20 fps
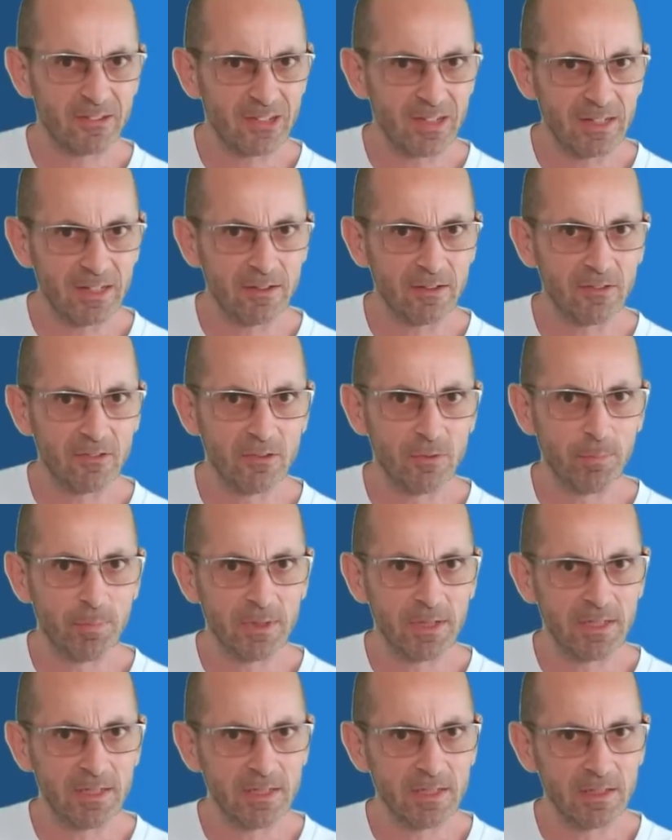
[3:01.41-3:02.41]
tending to
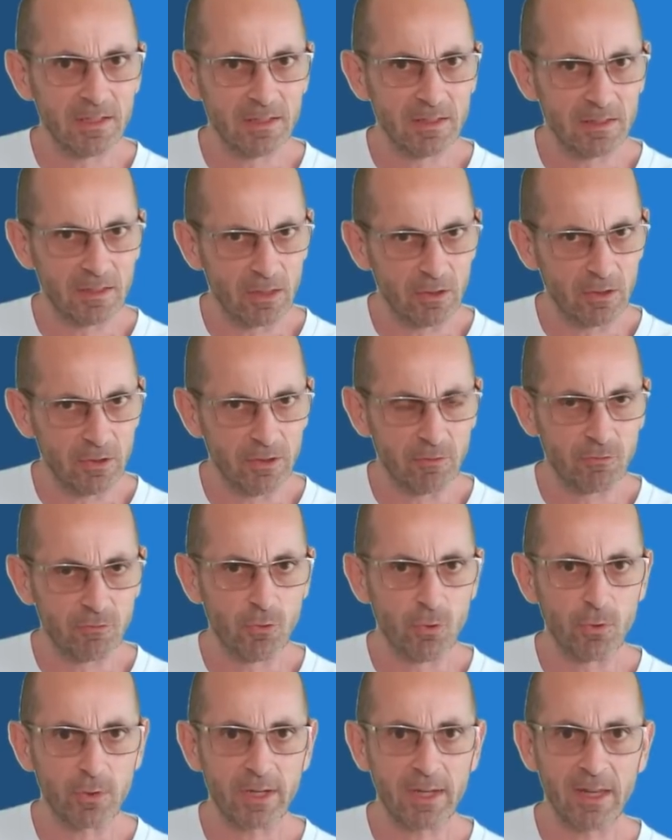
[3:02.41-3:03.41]
be under
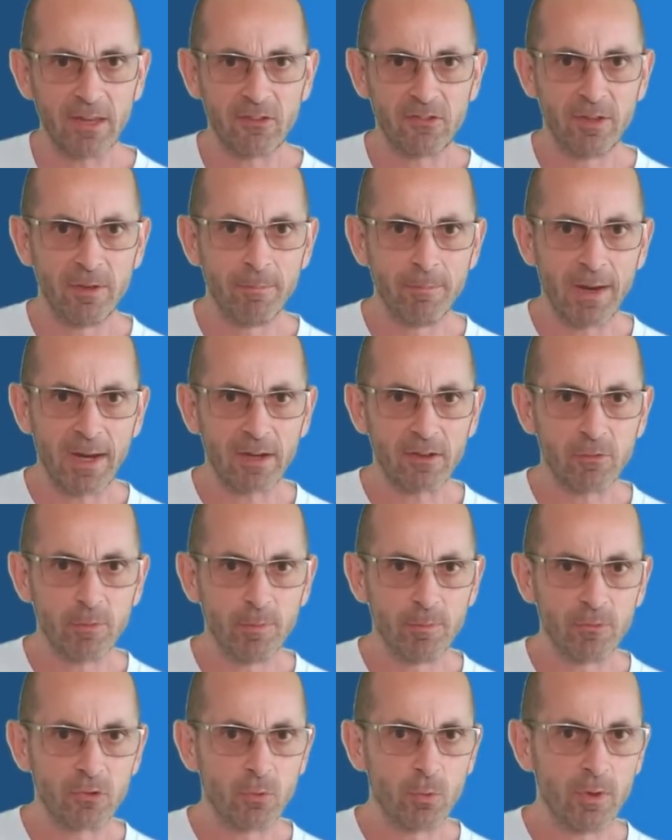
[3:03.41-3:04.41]
forecasting
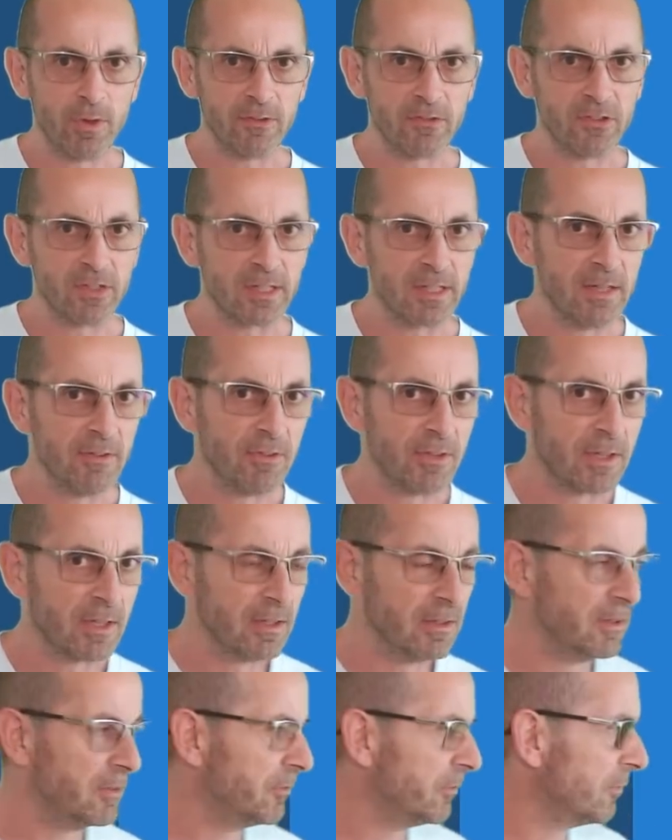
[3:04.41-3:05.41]
maximums quite
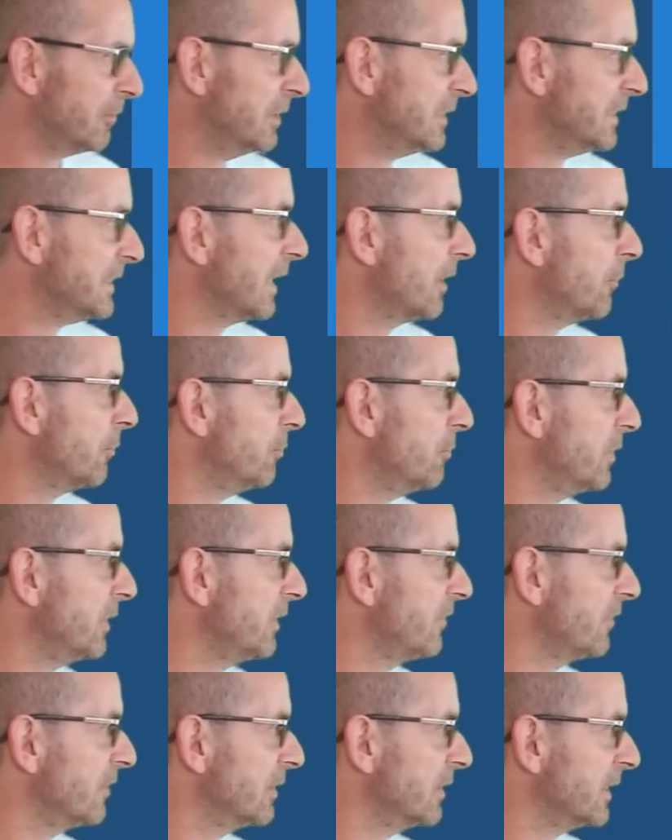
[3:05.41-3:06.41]
significantly
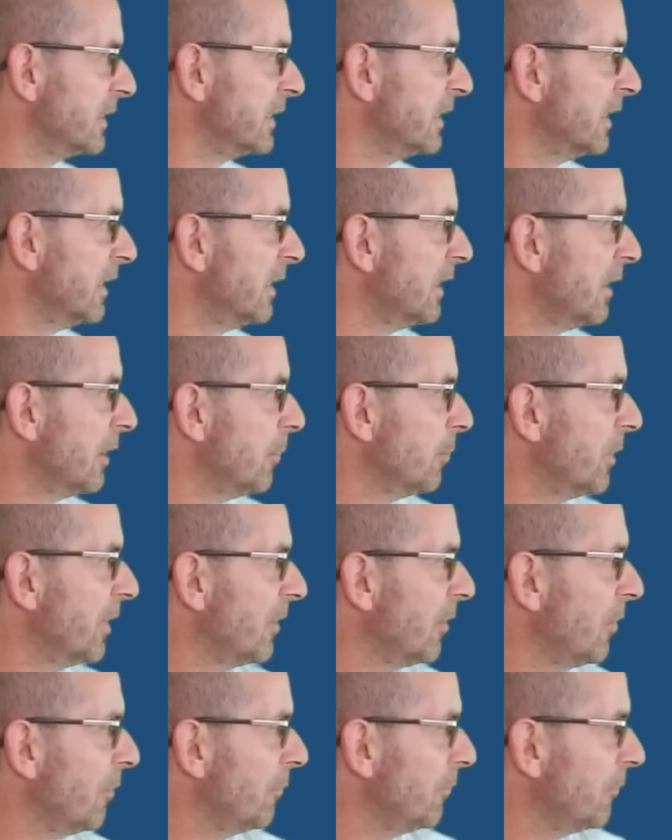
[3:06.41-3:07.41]
recently.
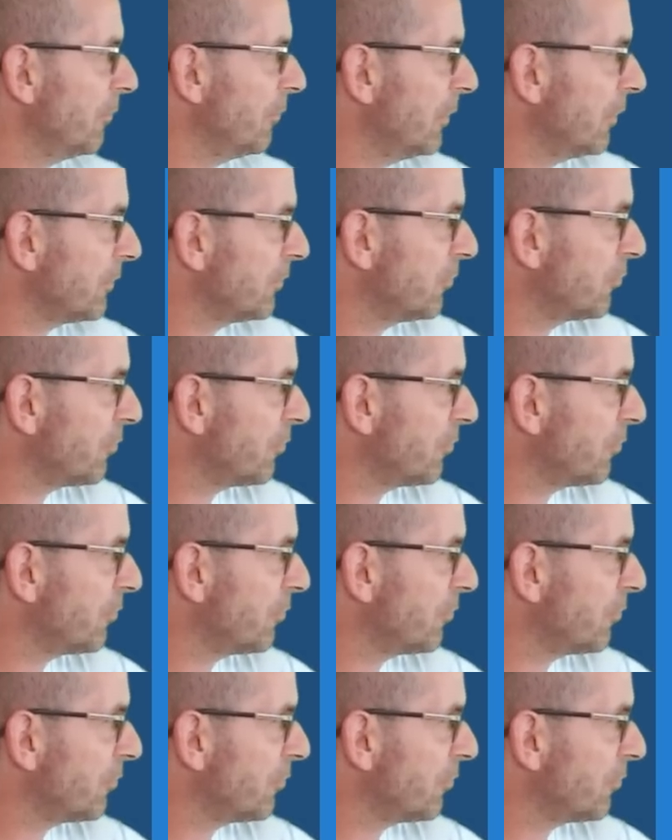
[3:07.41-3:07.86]
But lots of